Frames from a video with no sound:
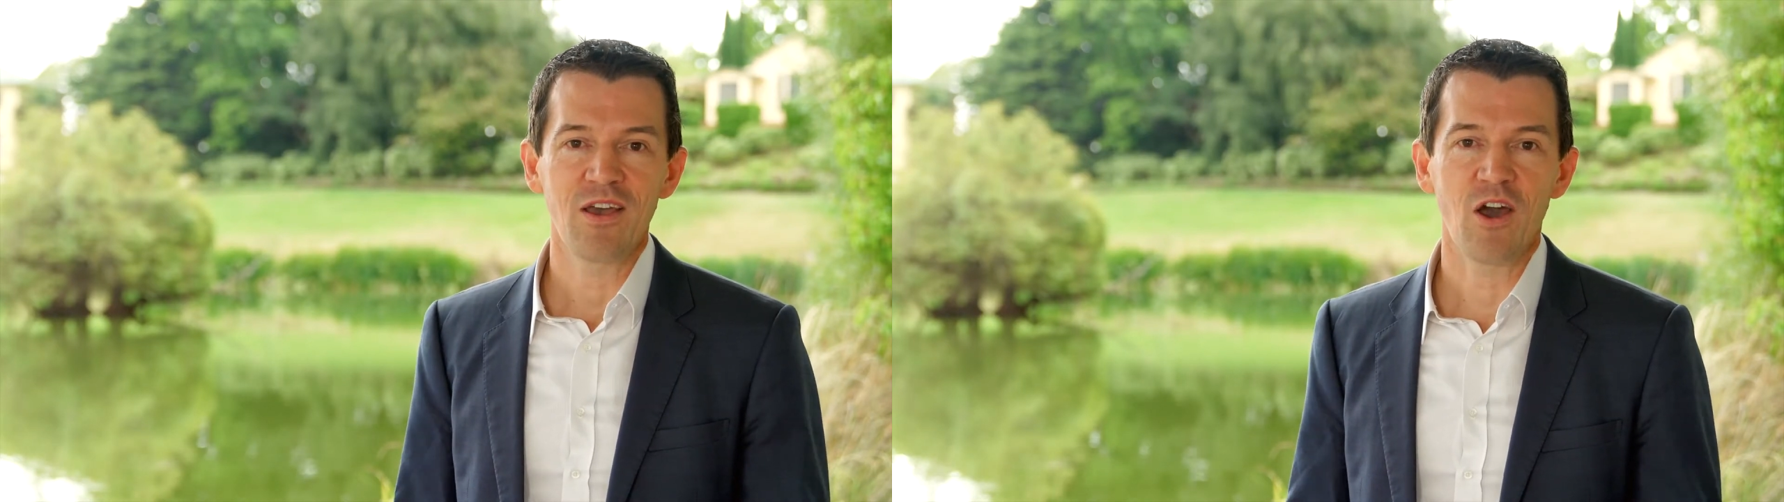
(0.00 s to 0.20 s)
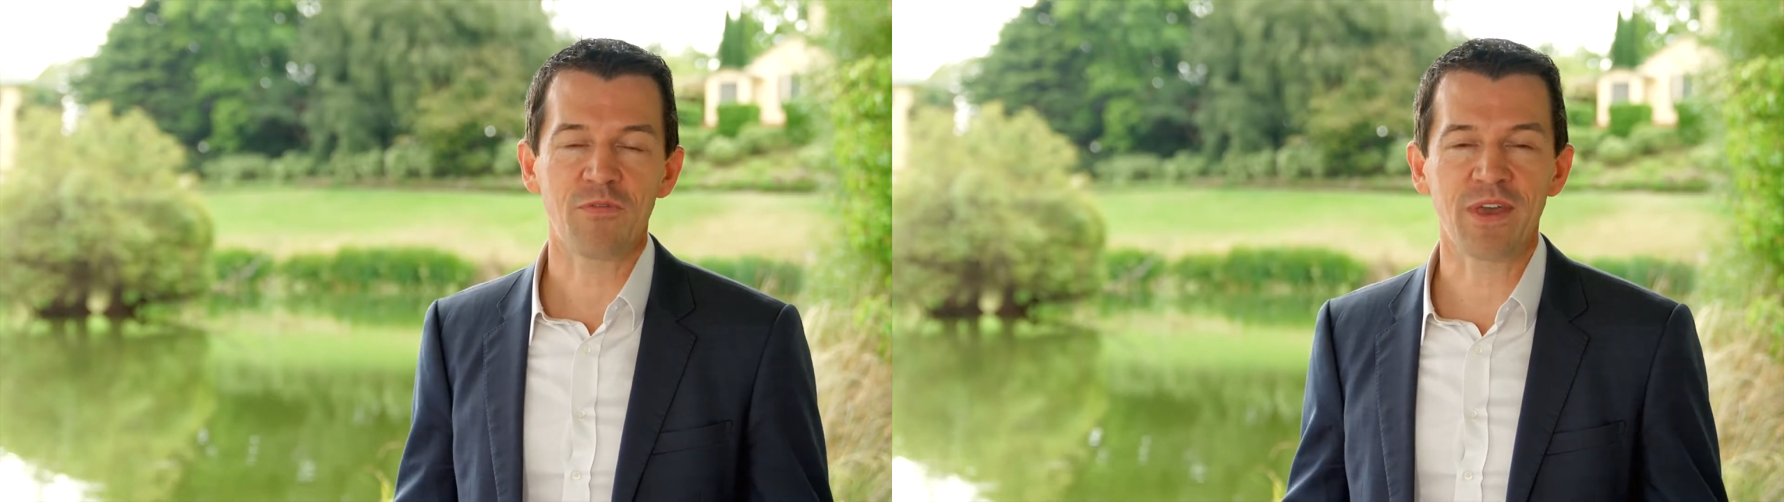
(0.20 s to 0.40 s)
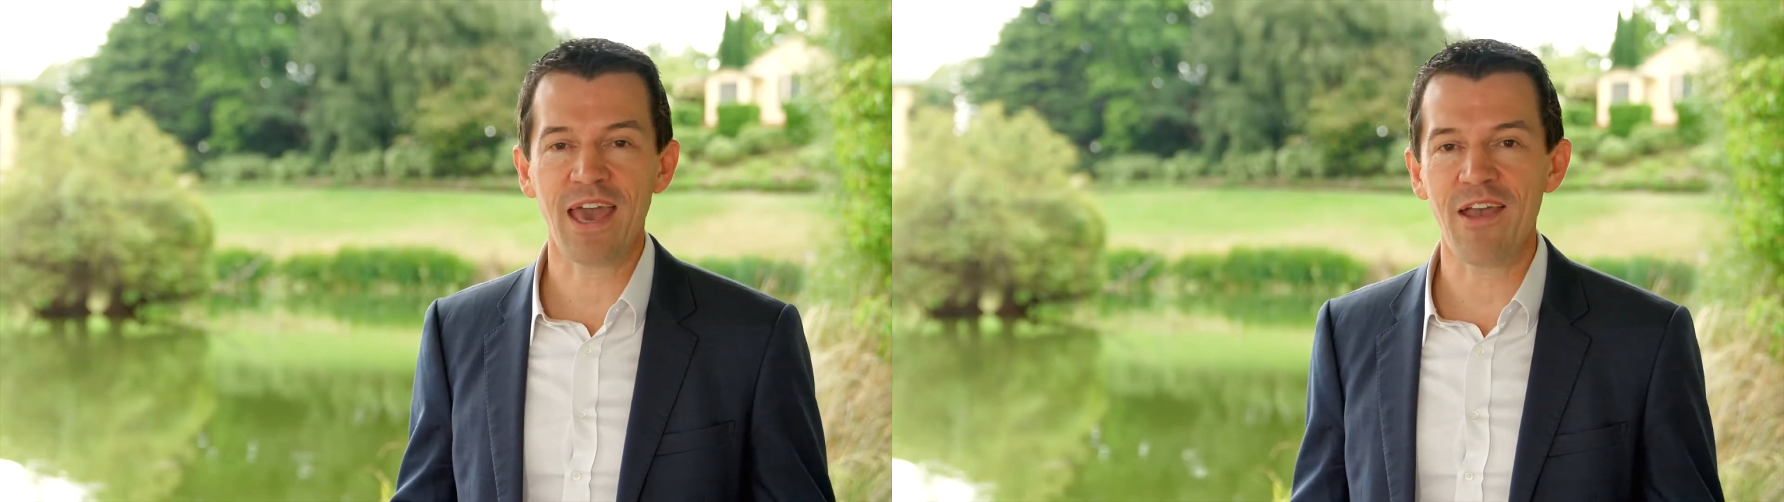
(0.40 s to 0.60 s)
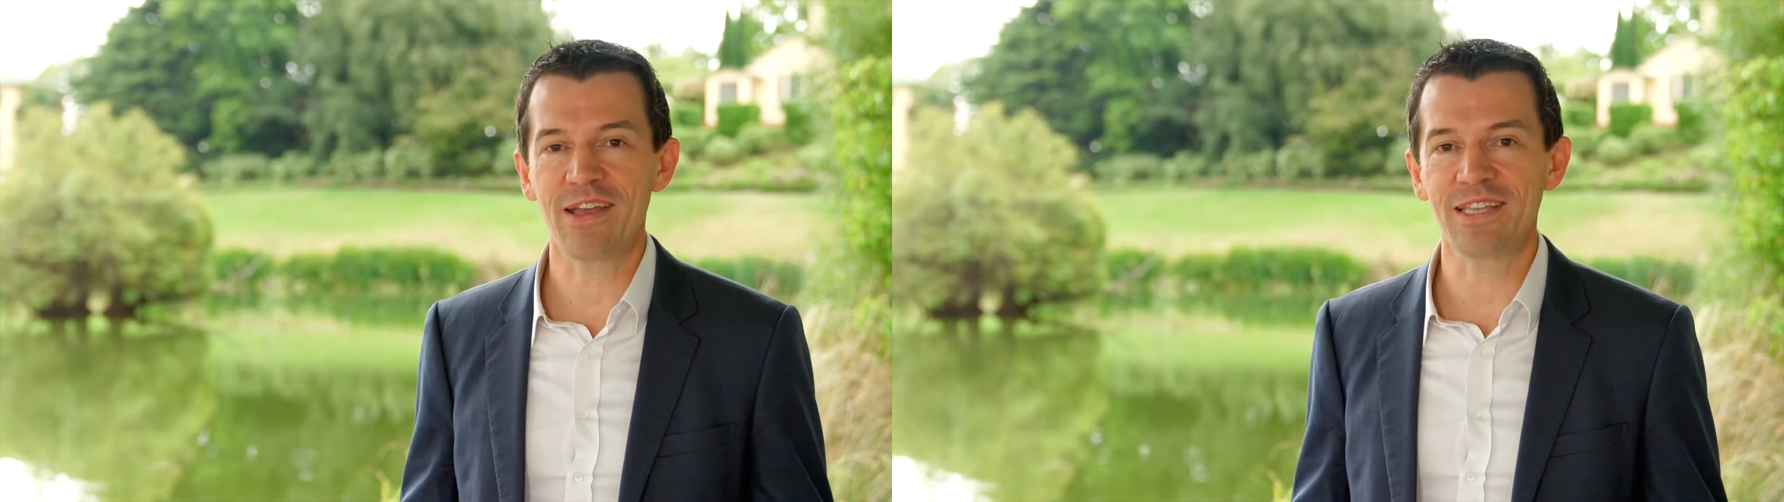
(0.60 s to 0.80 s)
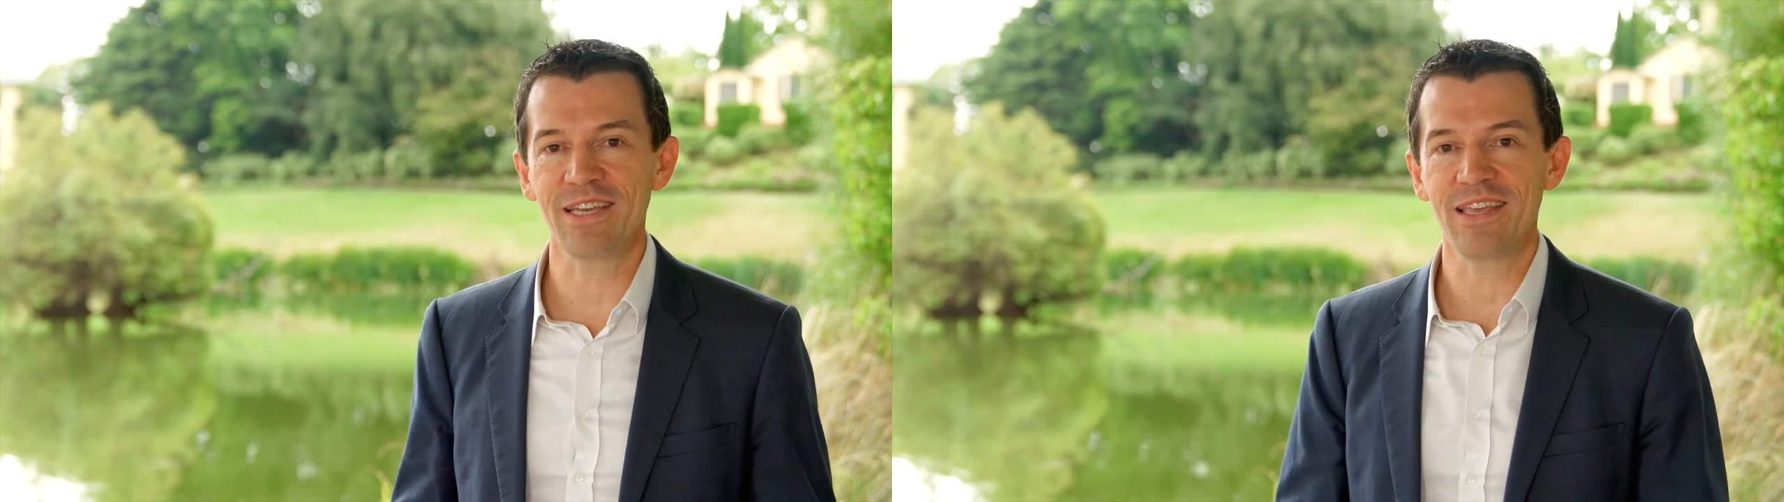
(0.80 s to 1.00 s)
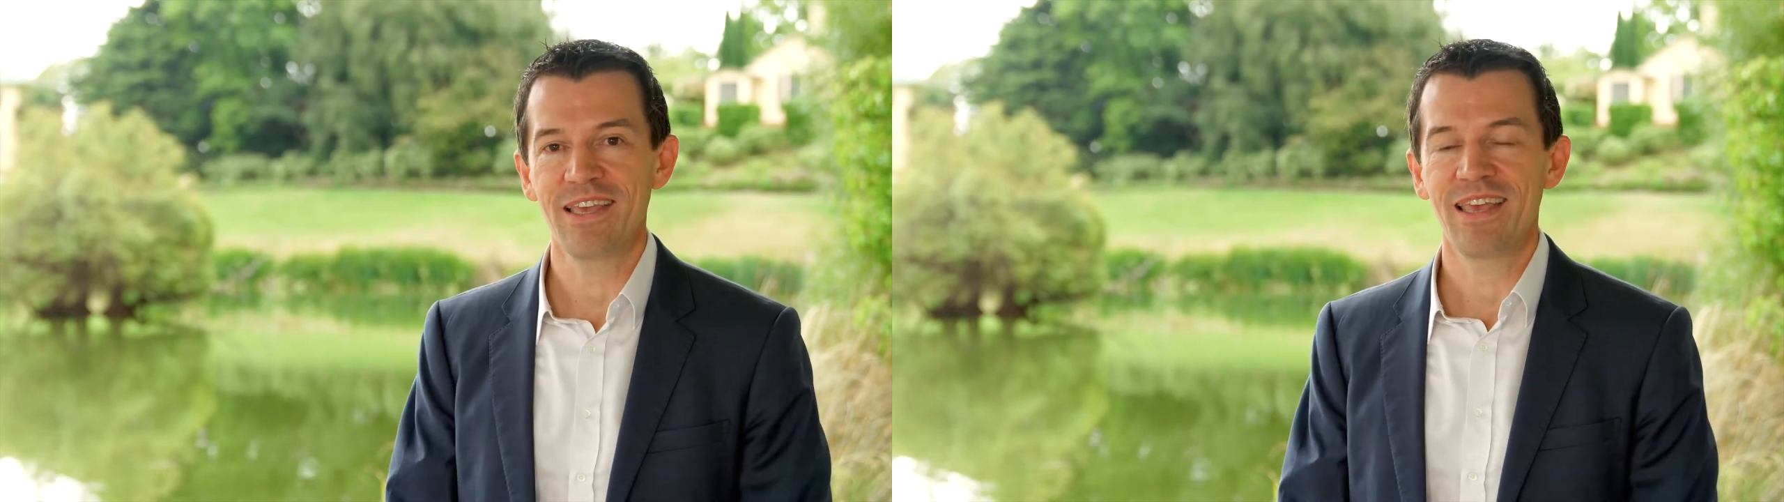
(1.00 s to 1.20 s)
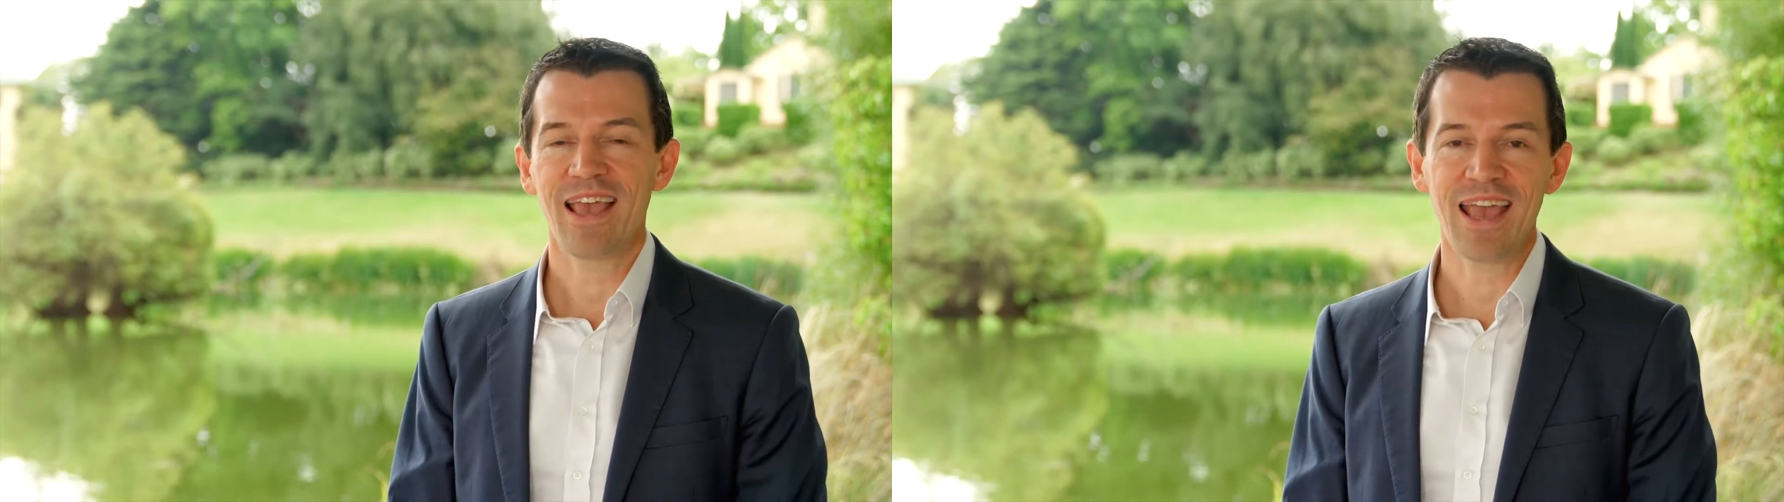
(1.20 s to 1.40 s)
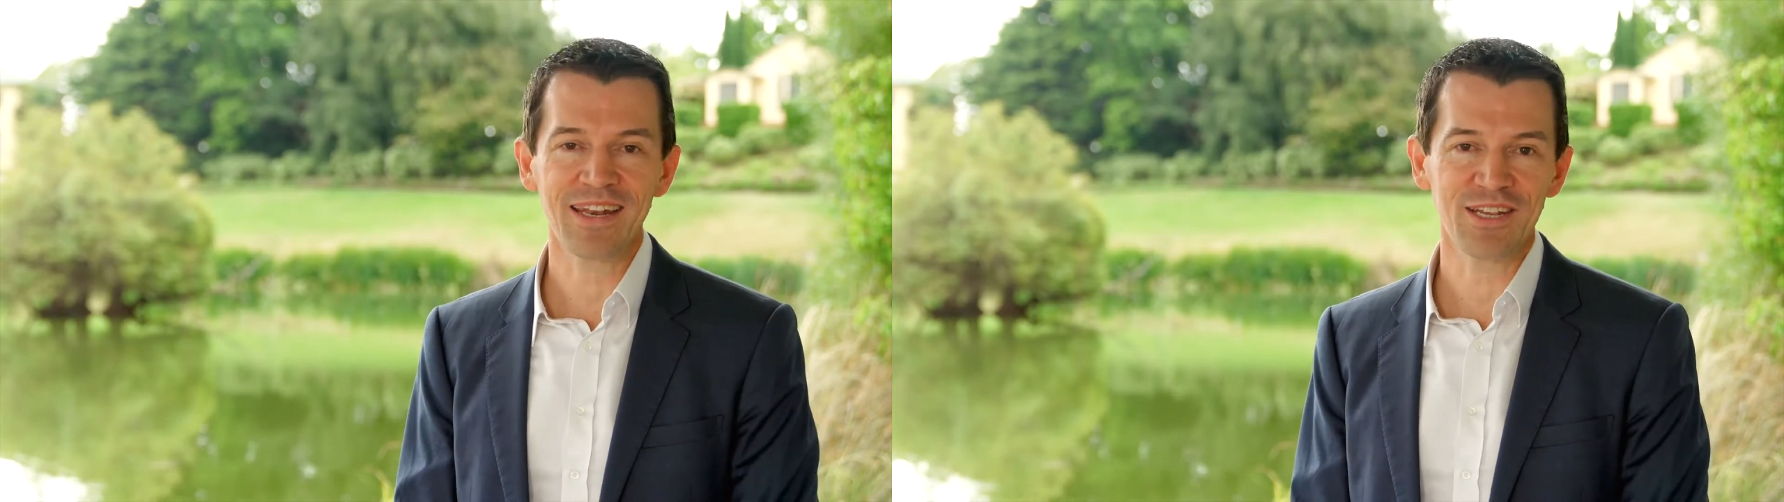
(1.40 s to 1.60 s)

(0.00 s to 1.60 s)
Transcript: of character and